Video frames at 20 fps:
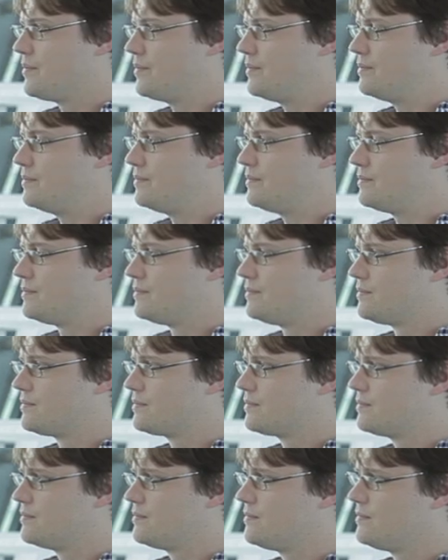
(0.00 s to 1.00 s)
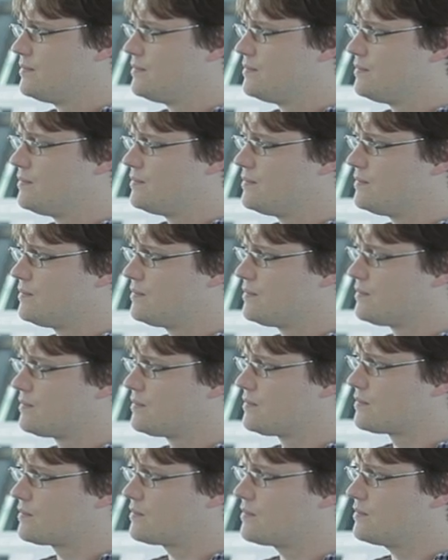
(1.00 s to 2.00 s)

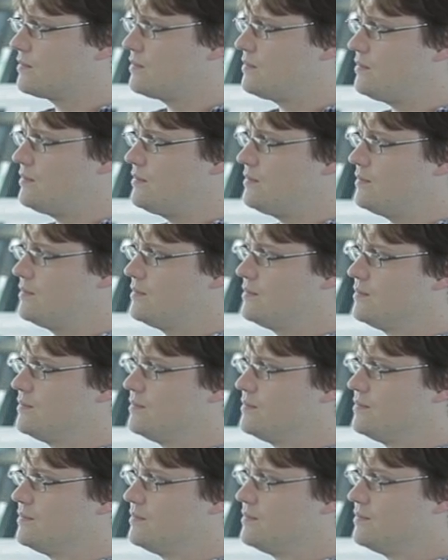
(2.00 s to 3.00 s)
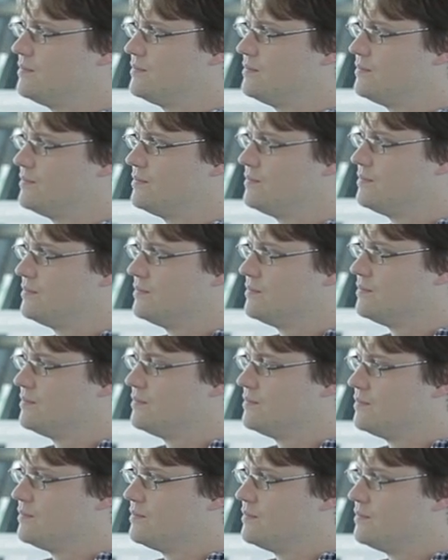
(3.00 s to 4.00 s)

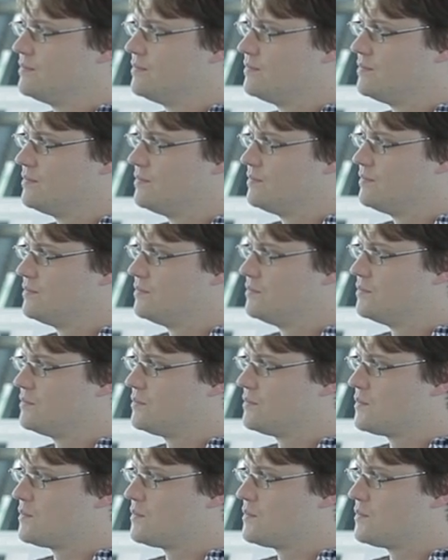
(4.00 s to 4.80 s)
No words are spoken by the person on screen.